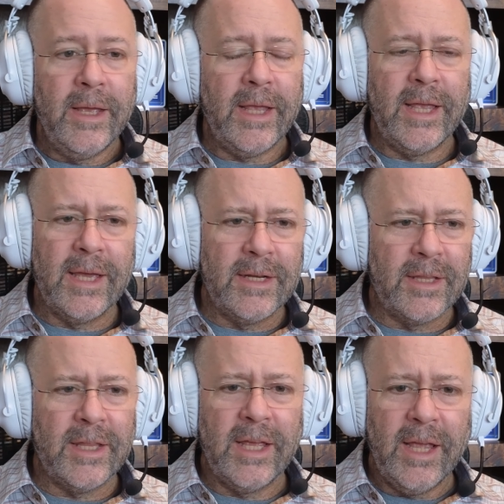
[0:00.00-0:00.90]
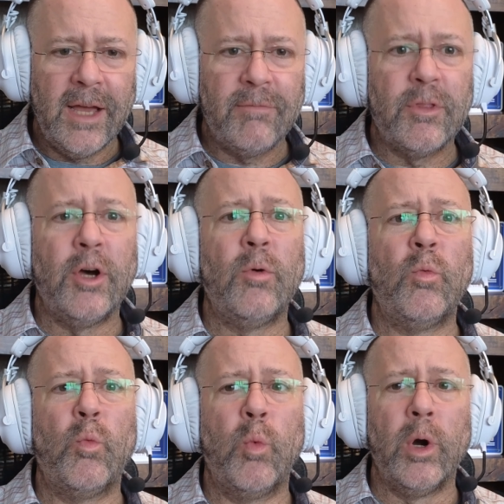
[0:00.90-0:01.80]
And they have the
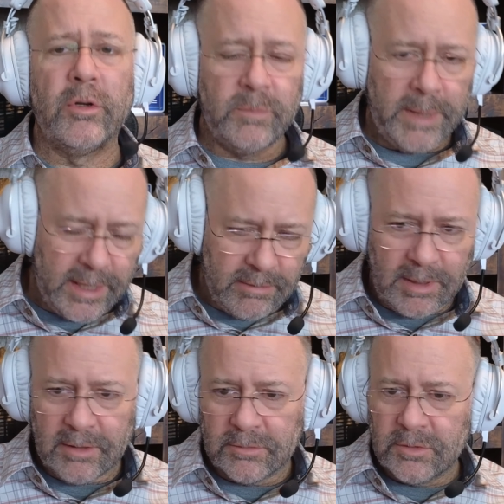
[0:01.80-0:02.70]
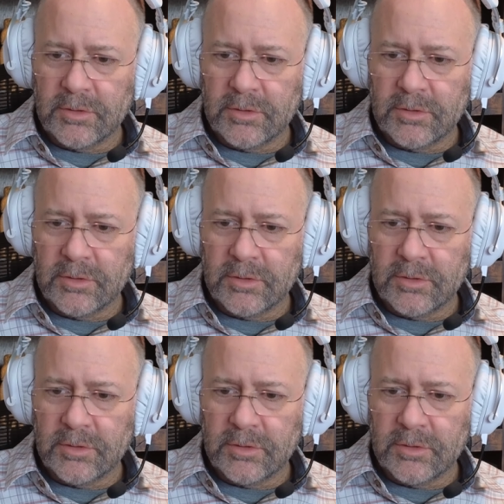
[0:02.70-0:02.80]
worst backgrounds.